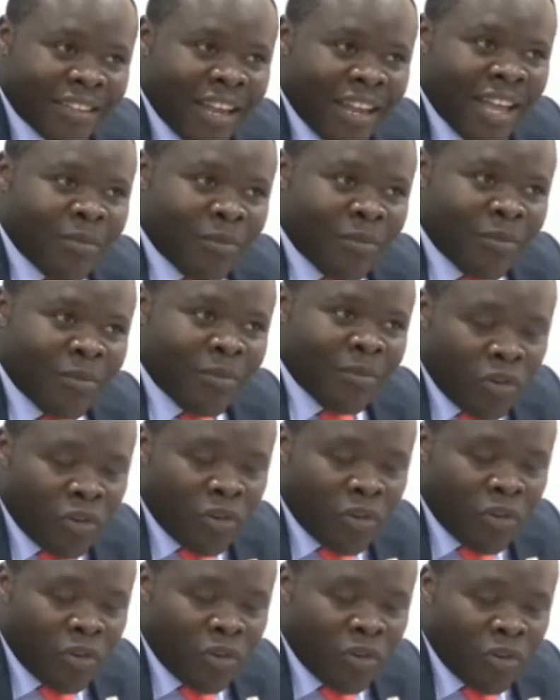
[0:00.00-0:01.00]
the time of
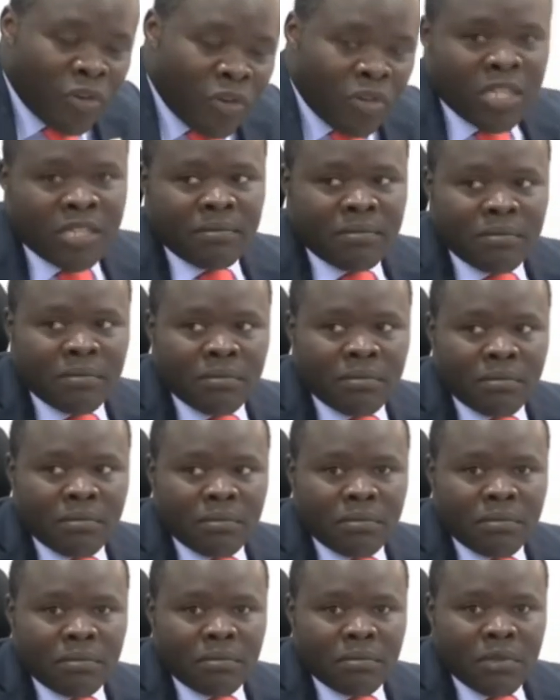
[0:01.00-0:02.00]
audit? No.
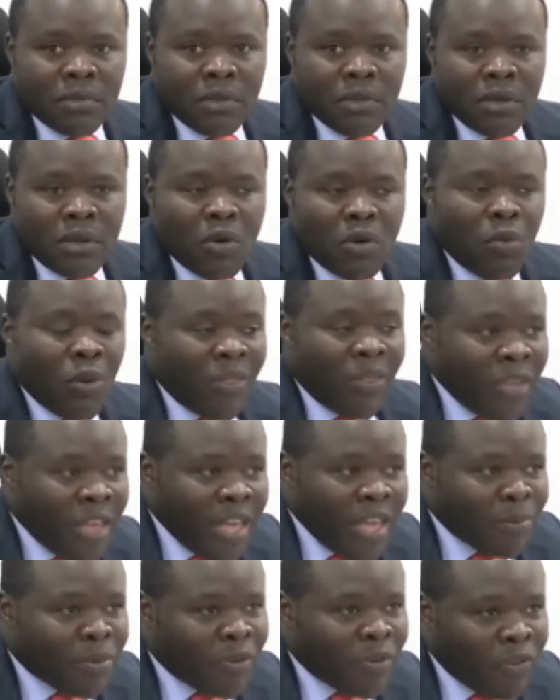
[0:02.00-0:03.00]
Were
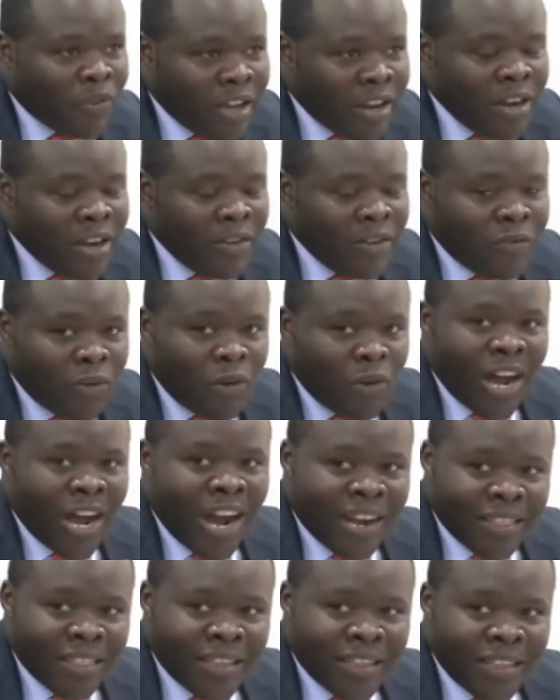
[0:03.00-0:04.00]
they provided for
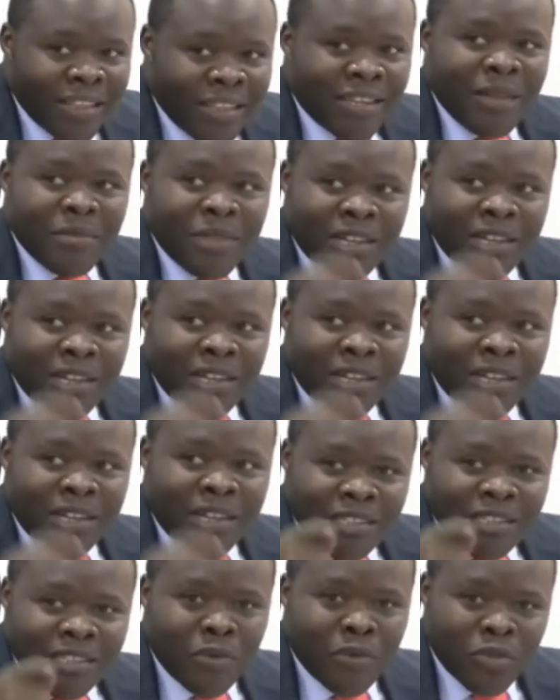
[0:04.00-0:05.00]
at the time that the
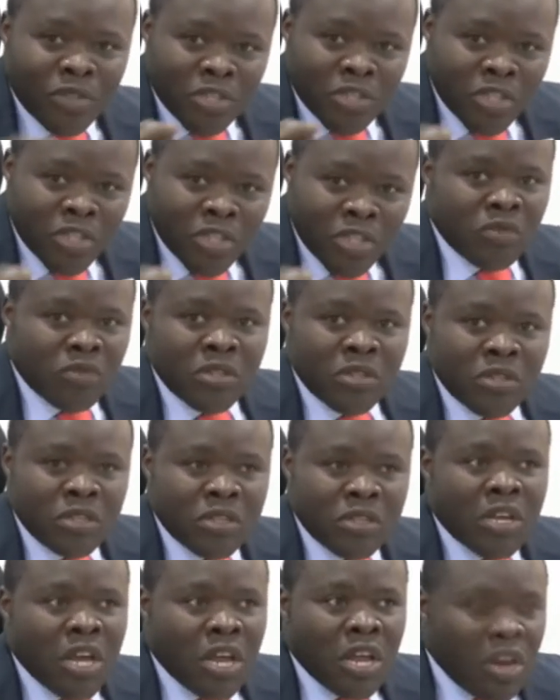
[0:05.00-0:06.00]
certificate was issued?
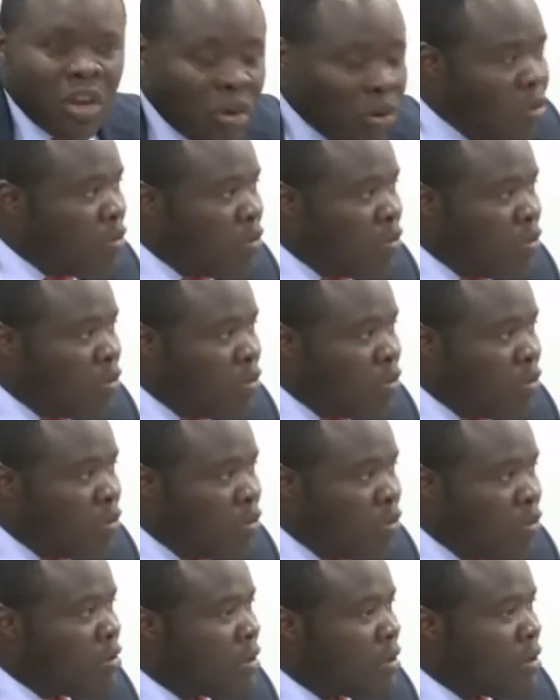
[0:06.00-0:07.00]
No.
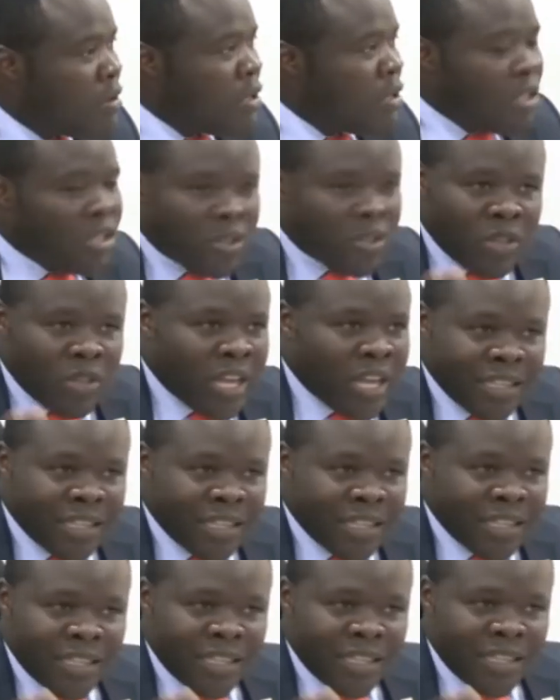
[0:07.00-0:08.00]
So then
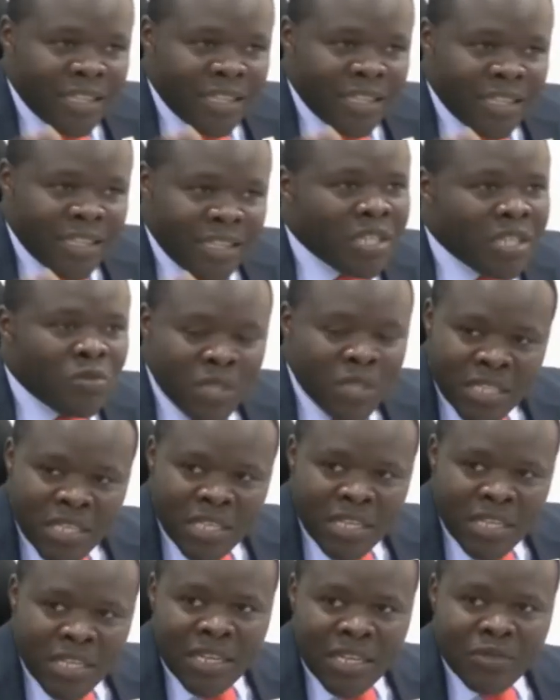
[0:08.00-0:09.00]
as a committee, to be
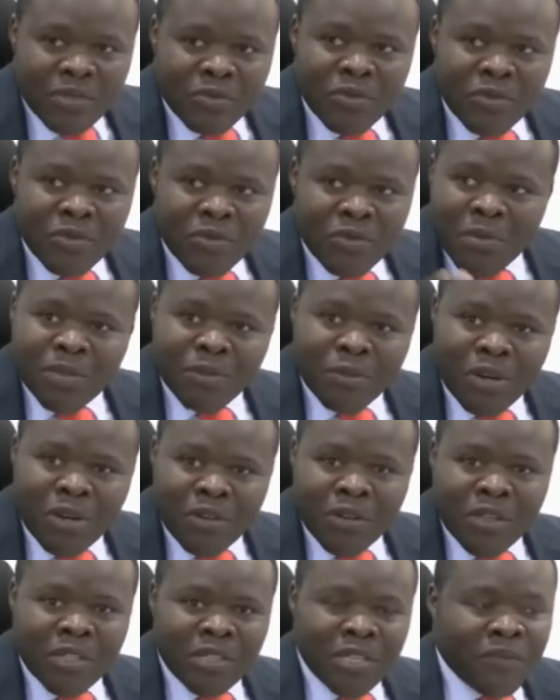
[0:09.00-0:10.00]
serious, we must
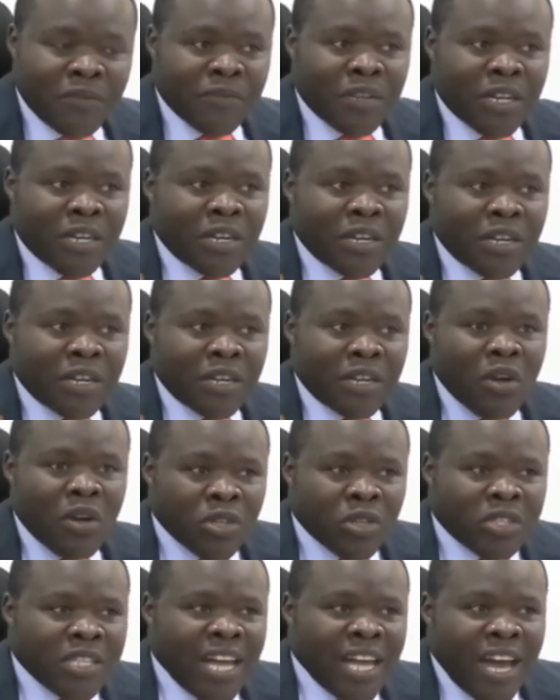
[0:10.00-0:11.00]
pronounce ourselves that
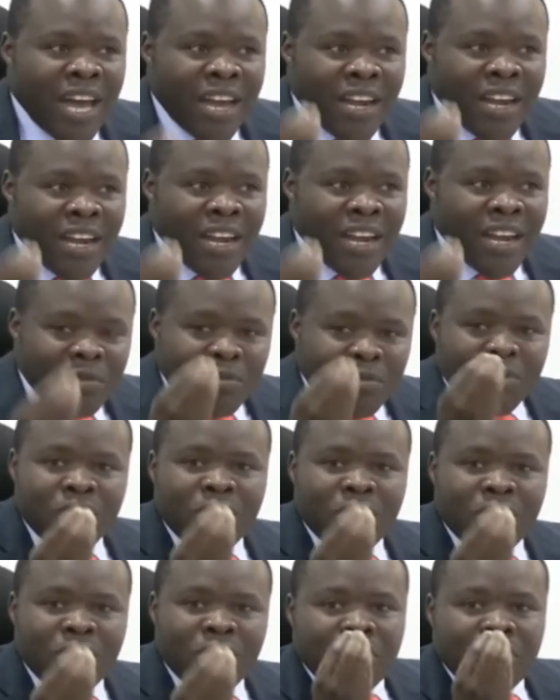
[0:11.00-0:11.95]
was there a reasonable